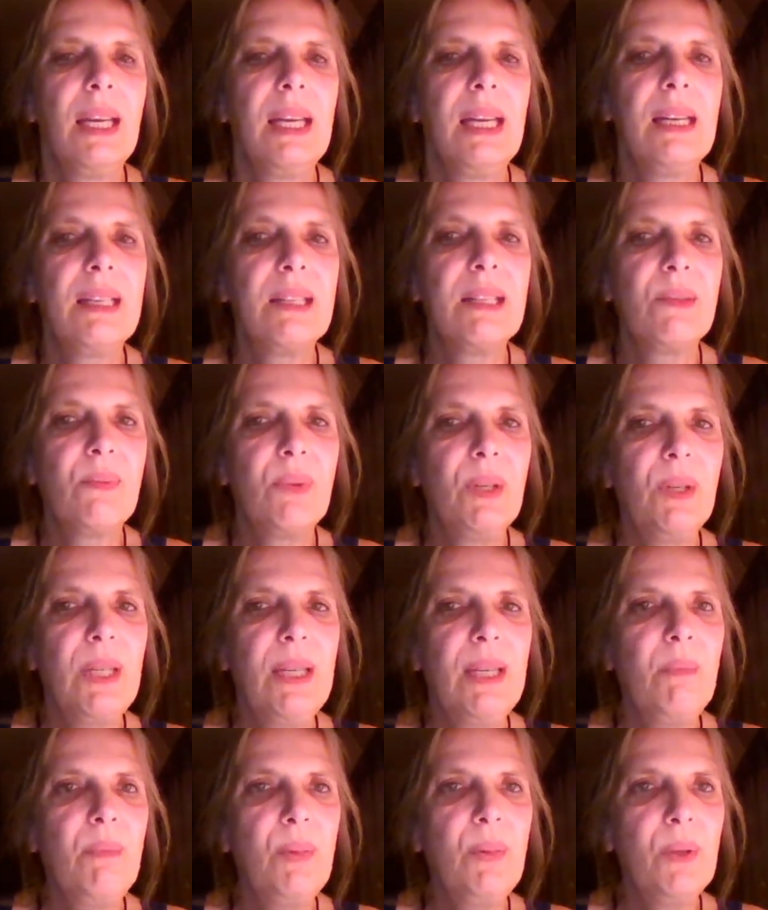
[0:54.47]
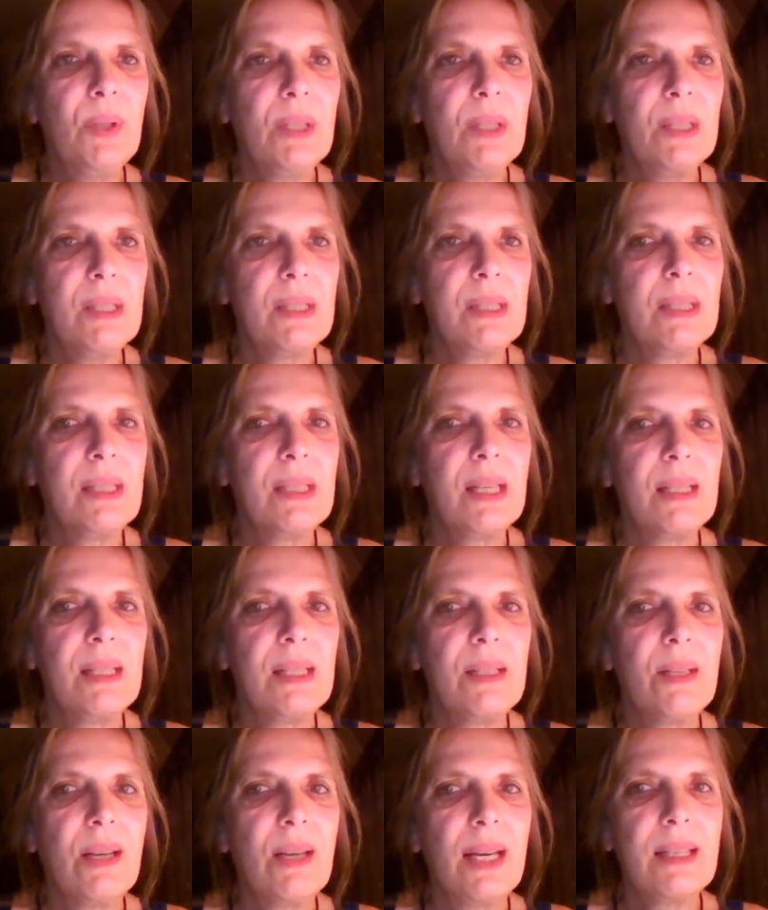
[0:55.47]
It is really important
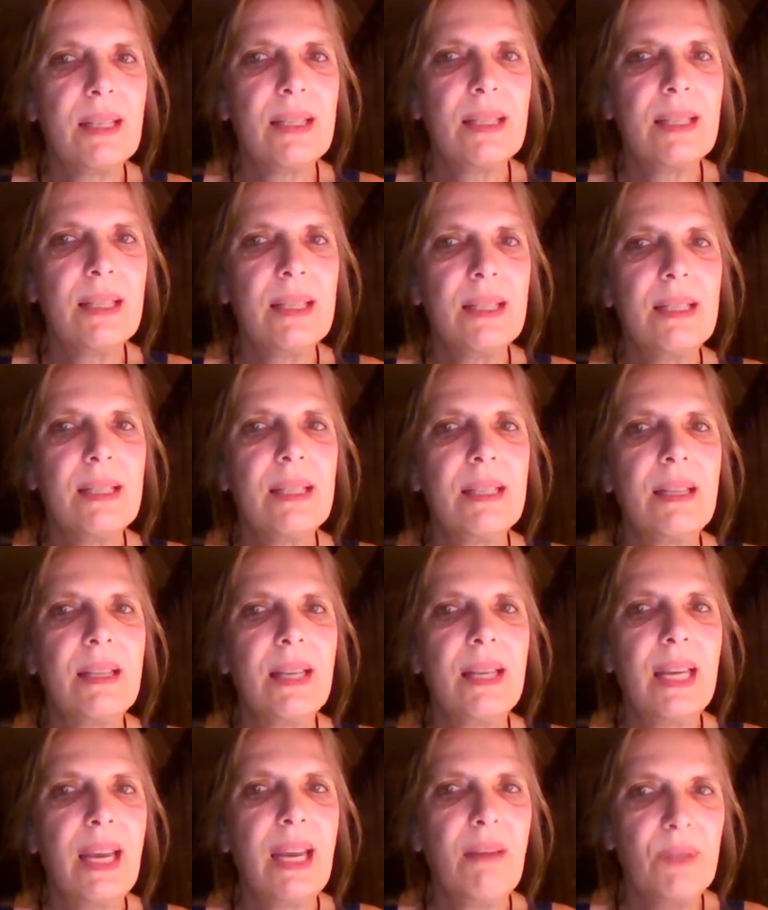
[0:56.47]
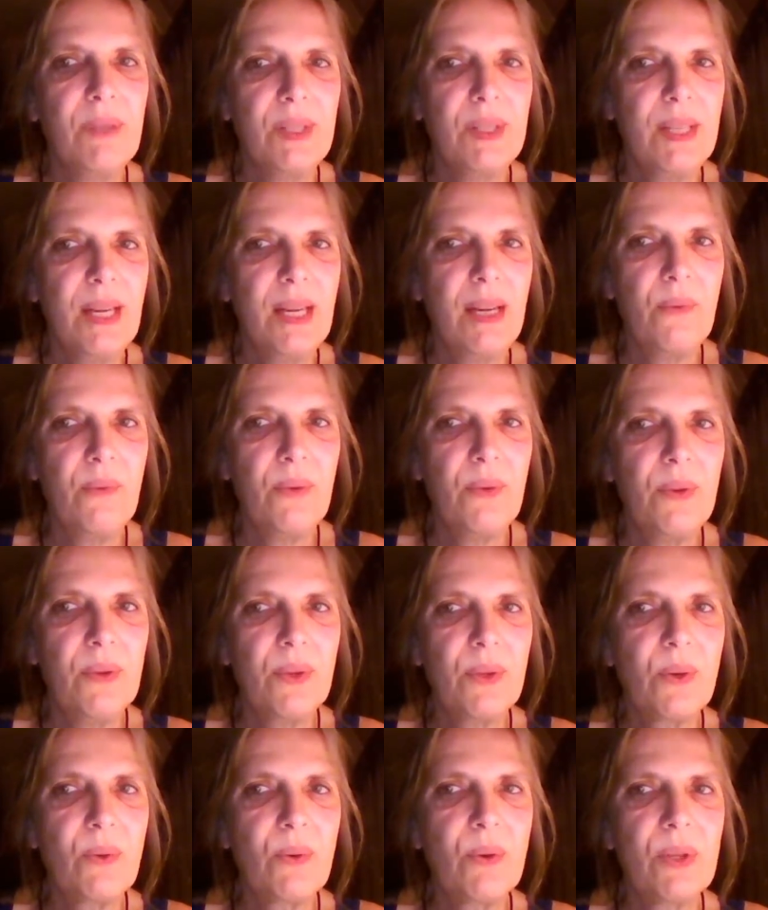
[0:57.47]
that you access the Canvas site for
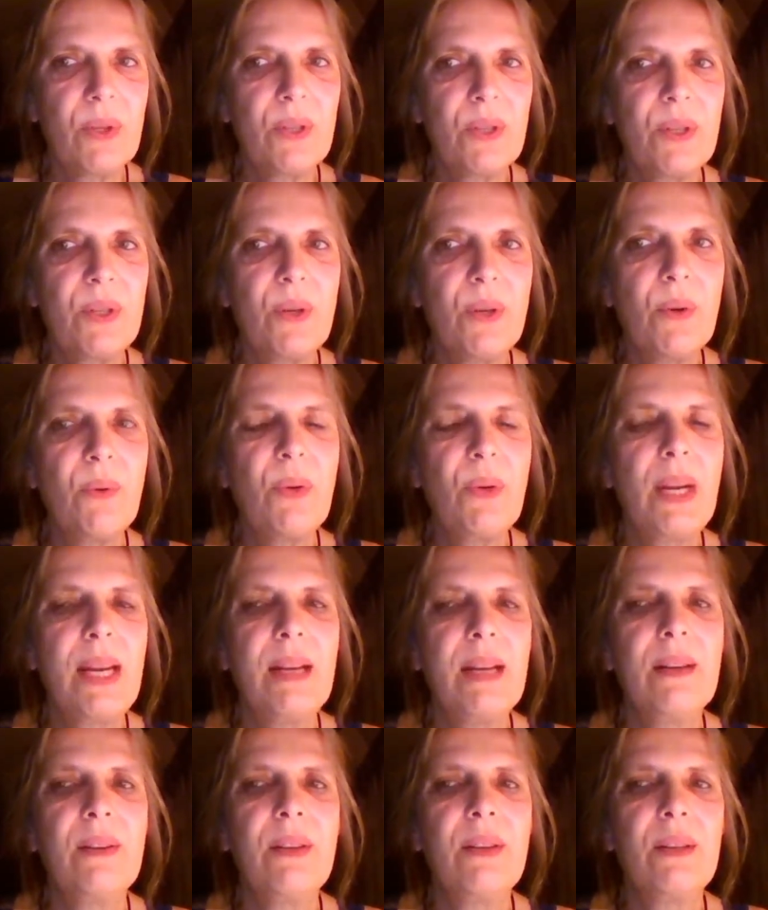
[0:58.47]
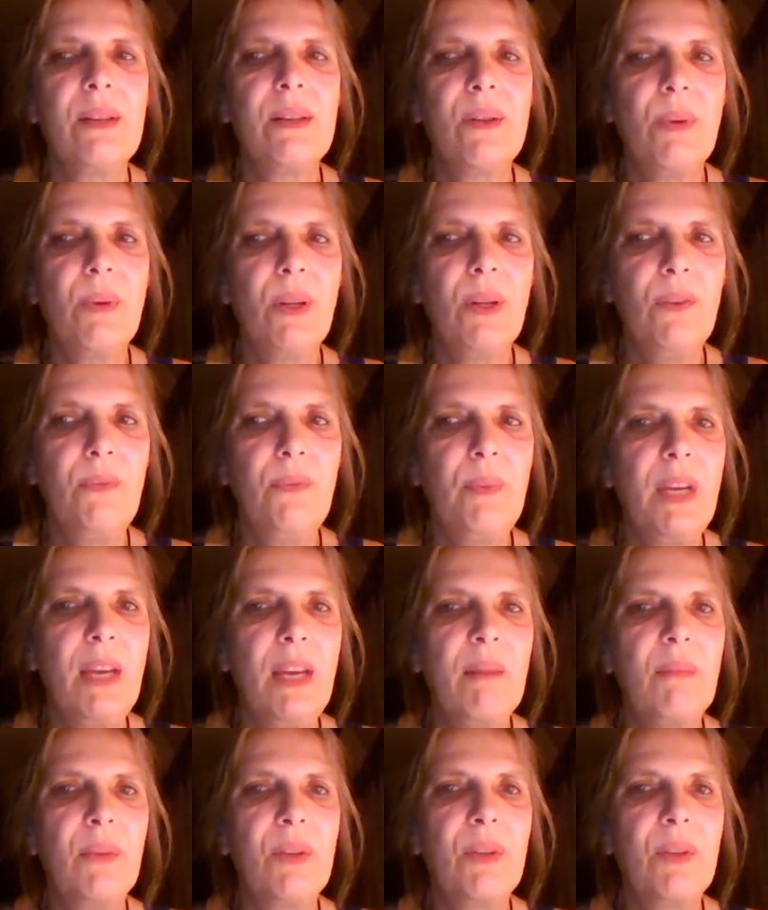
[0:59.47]
this course no later than 12 p.m.